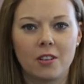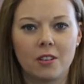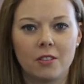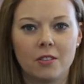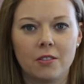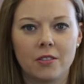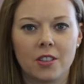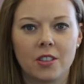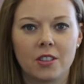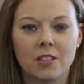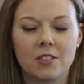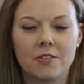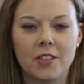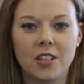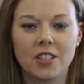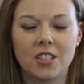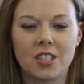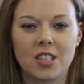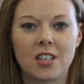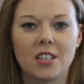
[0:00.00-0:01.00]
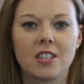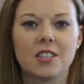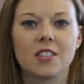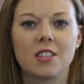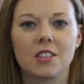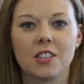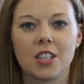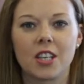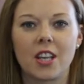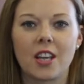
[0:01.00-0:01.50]
of Defense Studies
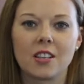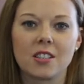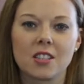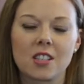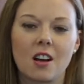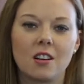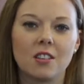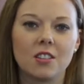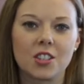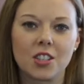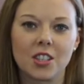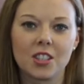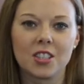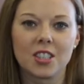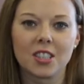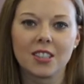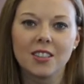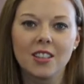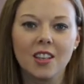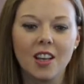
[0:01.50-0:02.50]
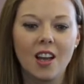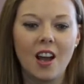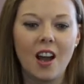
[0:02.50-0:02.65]
here at King's College London.